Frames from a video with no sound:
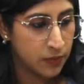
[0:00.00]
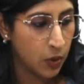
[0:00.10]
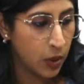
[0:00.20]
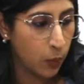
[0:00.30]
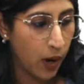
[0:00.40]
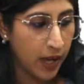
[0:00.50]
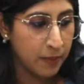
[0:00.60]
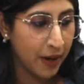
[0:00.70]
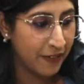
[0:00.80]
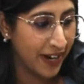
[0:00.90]
Okay, why
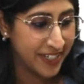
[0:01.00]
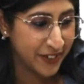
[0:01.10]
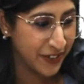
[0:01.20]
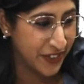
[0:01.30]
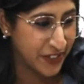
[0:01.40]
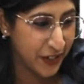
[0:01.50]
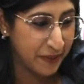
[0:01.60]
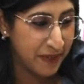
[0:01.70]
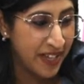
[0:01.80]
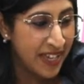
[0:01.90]
am I writing on the
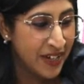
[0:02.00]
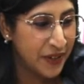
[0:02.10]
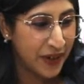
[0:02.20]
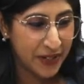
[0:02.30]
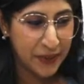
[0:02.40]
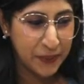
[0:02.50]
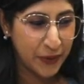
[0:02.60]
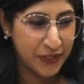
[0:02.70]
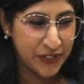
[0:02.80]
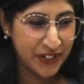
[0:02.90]
top? No, I don't
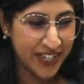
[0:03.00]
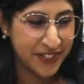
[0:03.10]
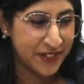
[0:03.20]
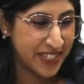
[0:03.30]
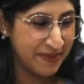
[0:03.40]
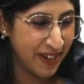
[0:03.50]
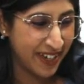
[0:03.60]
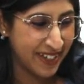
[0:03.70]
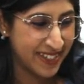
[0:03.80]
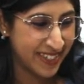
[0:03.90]
want you guys to see my
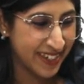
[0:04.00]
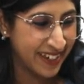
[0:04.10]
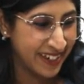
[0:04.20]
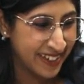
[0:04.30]
answer.